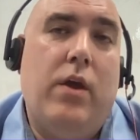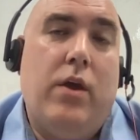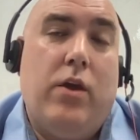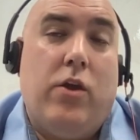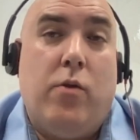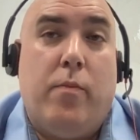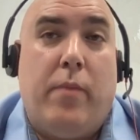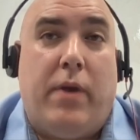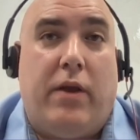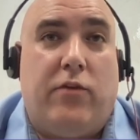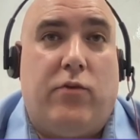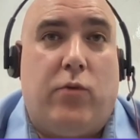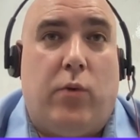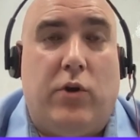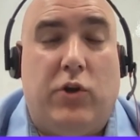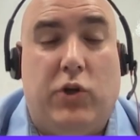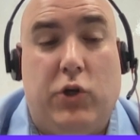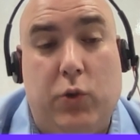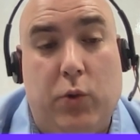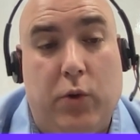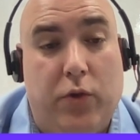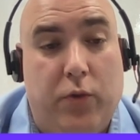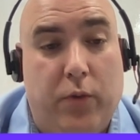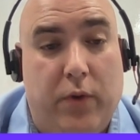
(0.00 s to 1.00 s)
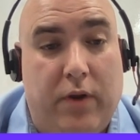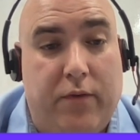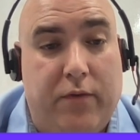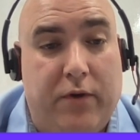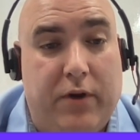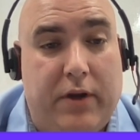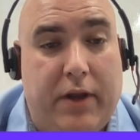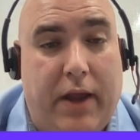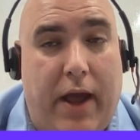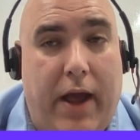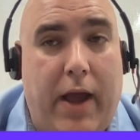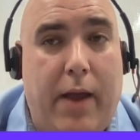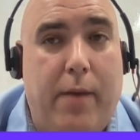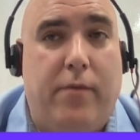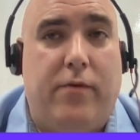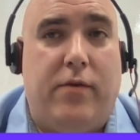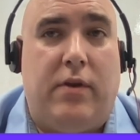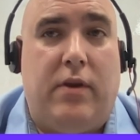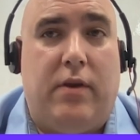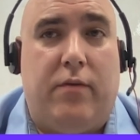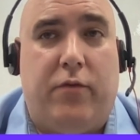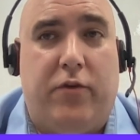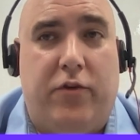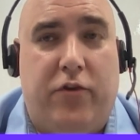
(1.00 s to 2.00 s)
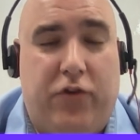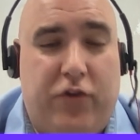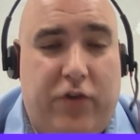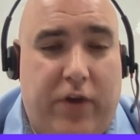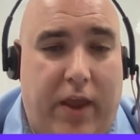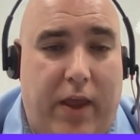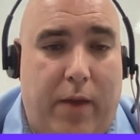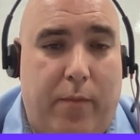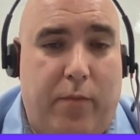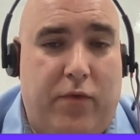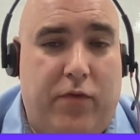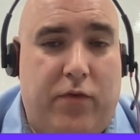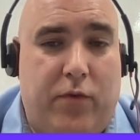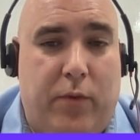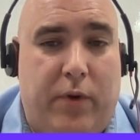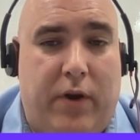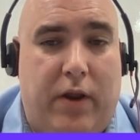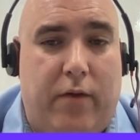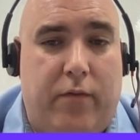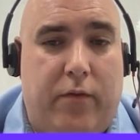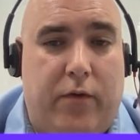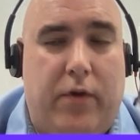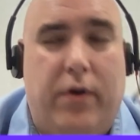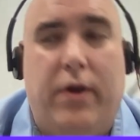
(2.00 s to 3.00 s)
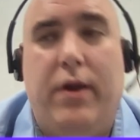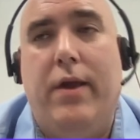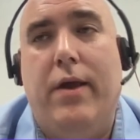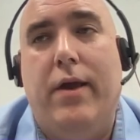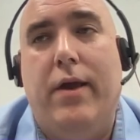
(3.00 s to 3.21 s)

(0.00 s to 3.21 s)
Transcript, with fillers: You may store it 2 or 3 different times in different shapes or whatever.